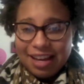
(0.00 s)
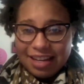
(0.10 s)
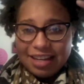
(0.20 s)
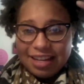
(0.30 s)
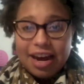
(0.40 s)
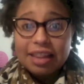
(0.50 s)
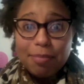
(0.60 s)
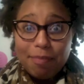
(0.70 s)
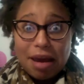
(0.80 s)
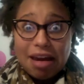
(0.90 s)
I had the
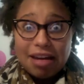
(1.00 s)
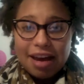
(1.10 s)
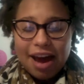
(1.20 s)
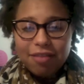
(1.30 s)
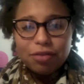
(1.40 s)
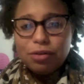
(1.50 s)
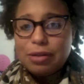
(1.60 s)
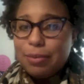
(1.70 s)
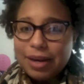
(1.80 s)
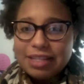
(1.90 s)
big afros,
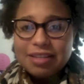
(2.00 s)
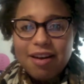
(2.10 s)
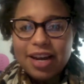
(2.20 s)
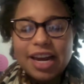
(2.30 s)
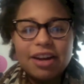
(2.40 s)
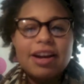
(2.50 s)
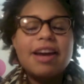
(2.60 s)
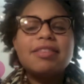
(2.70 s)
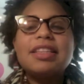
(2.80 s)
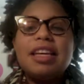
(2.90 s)
the waist long hair.
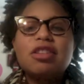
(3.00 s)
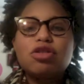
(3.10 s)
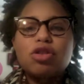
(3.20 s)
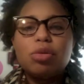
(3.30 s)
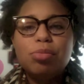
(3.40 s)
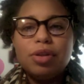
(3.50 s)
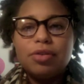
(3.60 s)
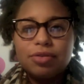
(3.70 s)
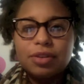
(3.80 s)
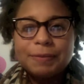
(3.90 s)
Everything is so
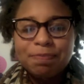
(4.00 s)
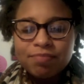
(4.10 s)
beautiful.